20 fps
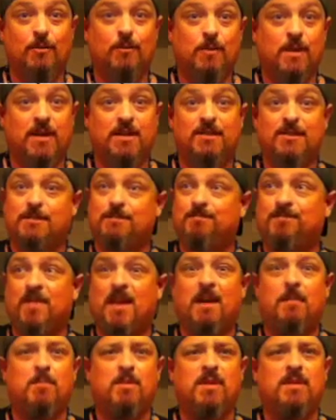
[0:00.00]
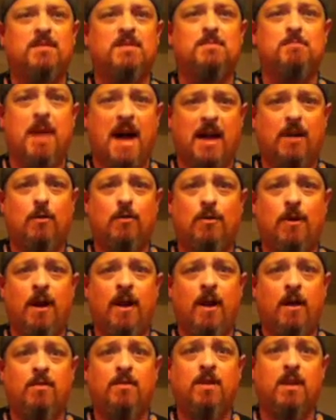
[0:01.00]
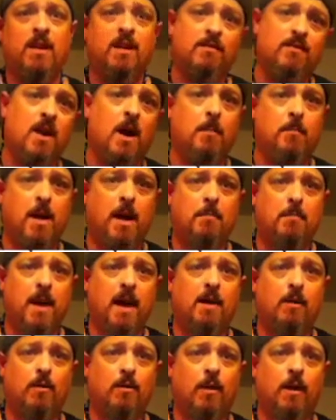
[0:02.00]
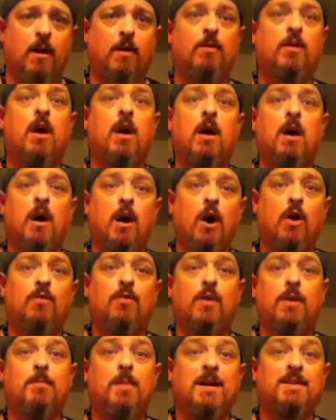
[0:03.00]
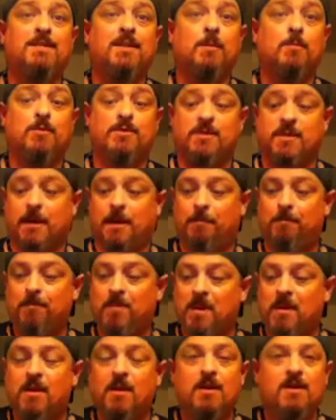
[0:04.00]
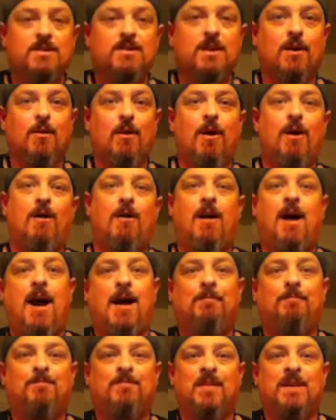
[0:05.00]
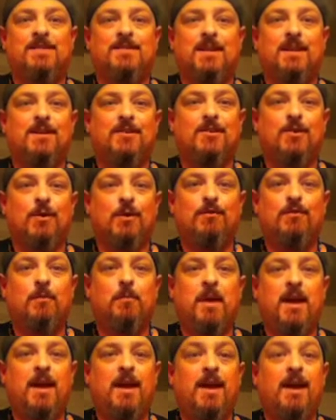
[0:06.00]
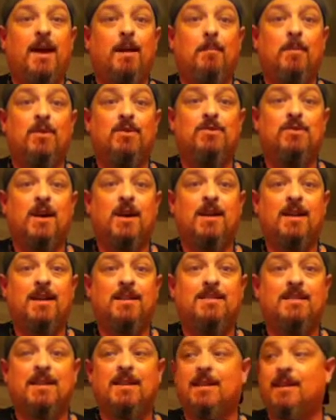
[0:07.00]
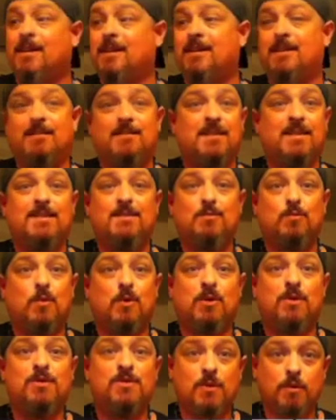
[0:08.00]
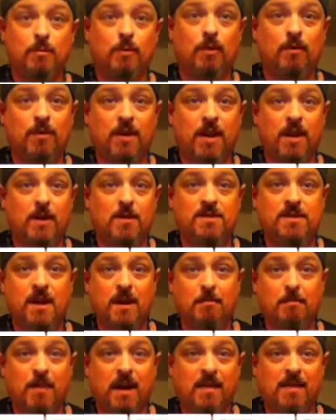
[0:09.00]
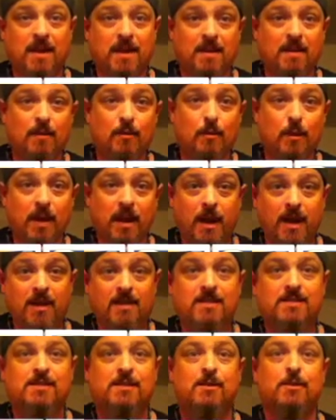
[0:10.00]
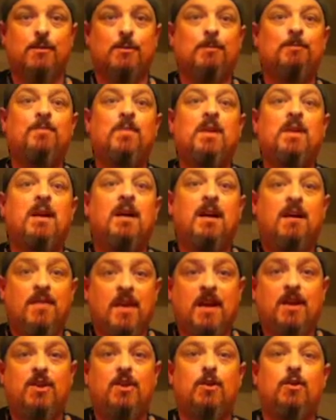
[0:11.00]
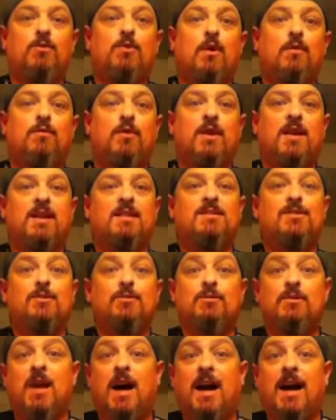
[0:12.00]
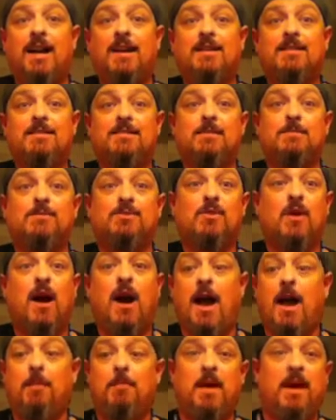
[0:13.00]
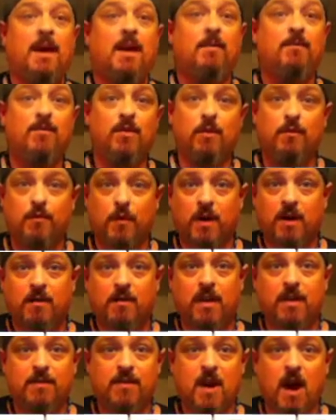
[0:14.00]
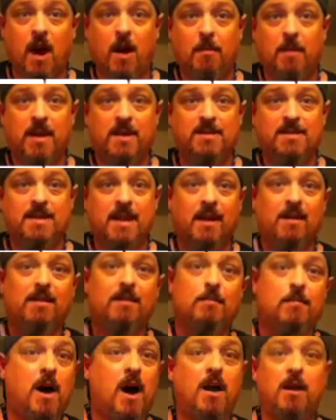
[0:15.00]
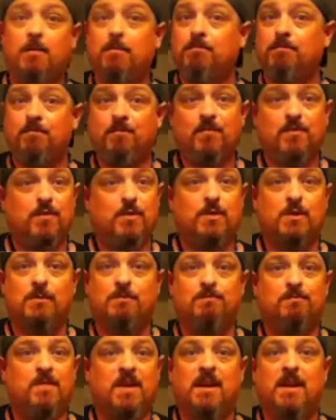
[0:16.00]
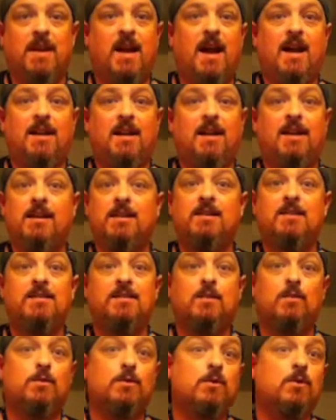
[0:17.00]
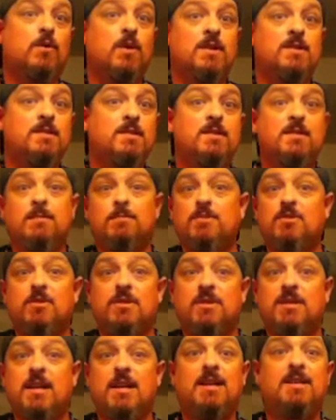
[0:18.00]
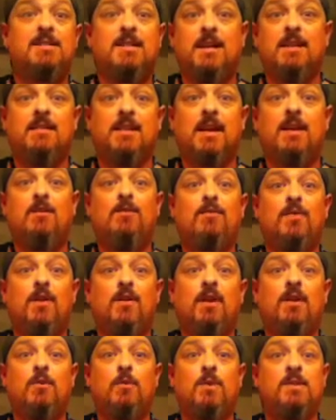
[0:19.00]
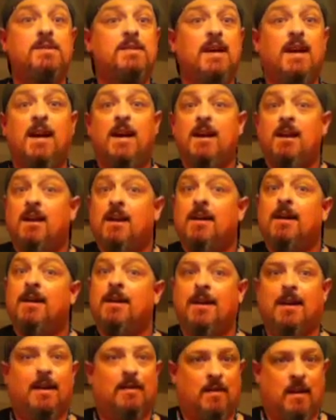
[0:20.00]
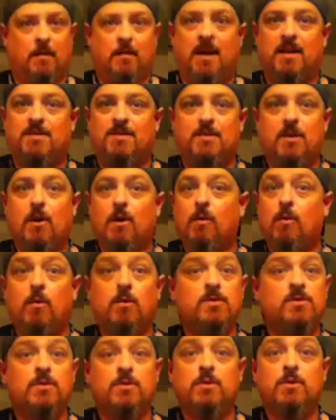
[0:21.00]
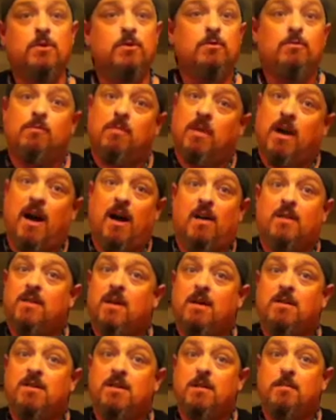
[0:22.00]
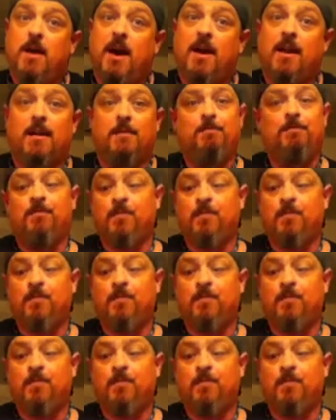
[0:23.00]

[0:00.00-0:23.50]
which I believe is Battleground, and if not by Battleground, hopefully by SummerSlam. So, alright, that's going to do it for me. I'm going to try to get at least 1 or 2 more videos up by the end of the week. So, thank you. Don't forget to like, subscribe, and feel free to leave comments down at the bottom for any ideas or criticisms, critiques, anything you feel like you want to say, anything about Star Wars or Who. I'll talk to you about it.